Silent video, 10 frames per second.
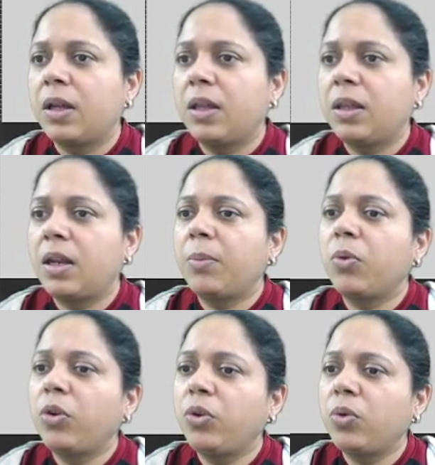and then I'm
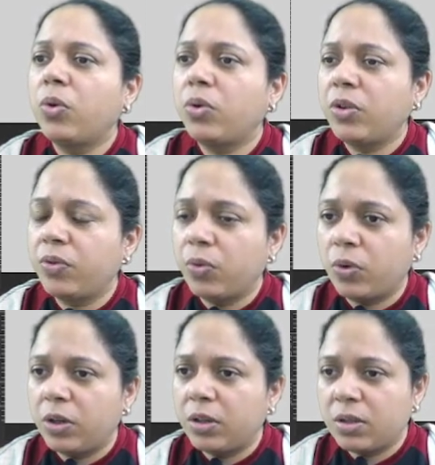going to go to the
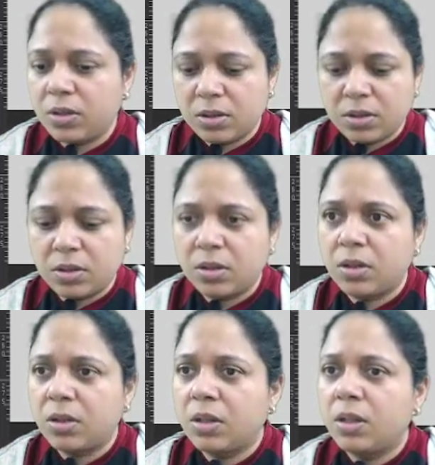folder
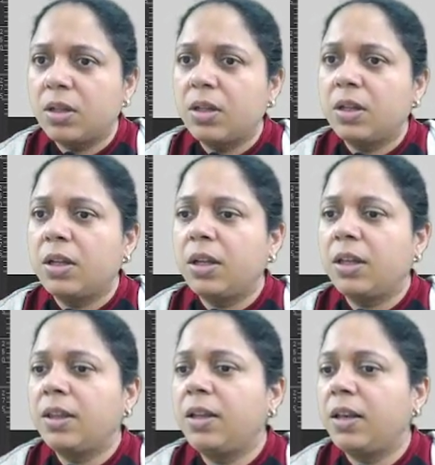
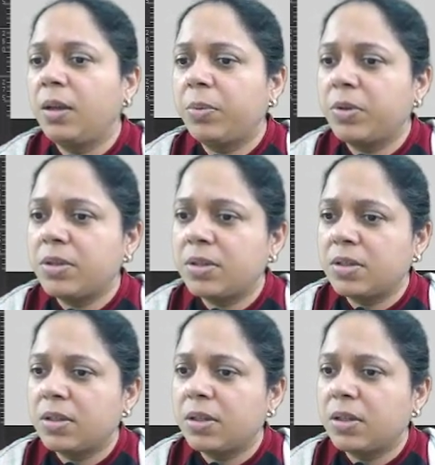in the
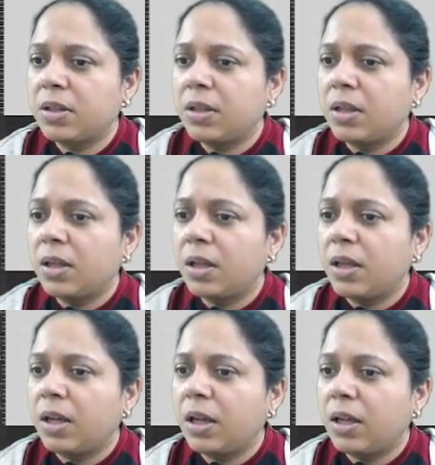labels
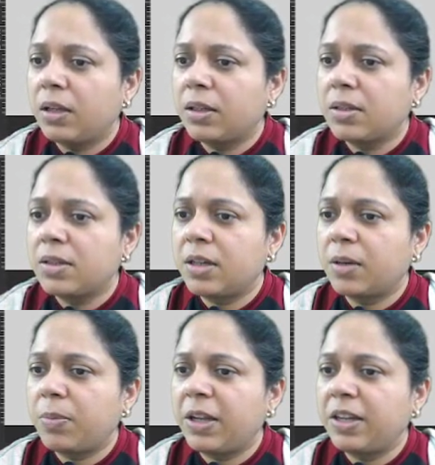and
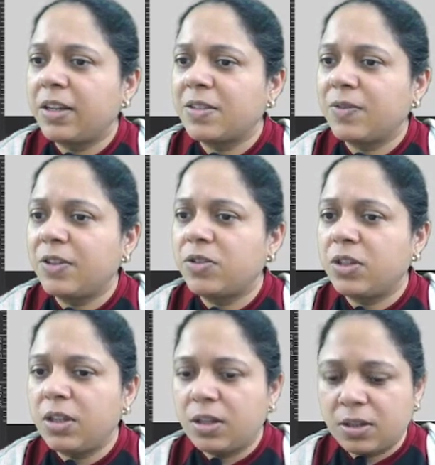select plain
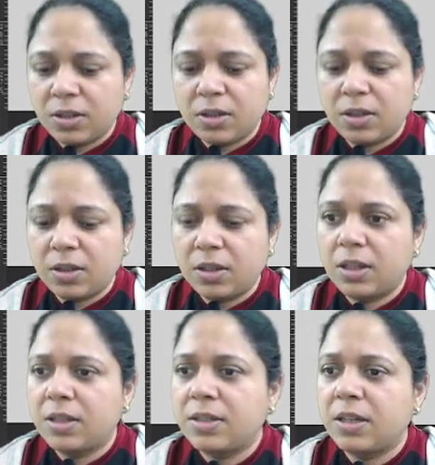SVG
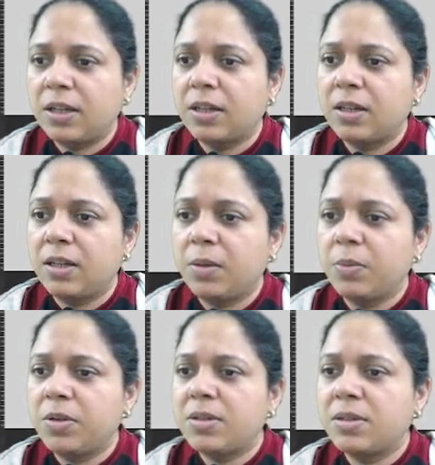and select
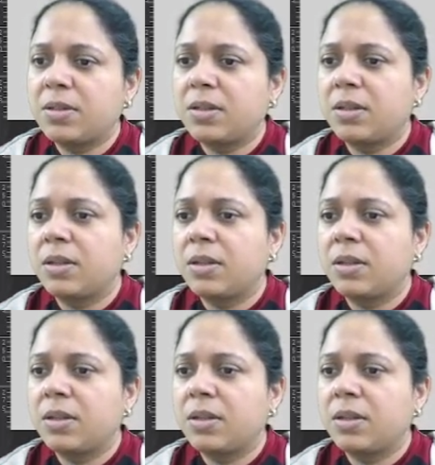labels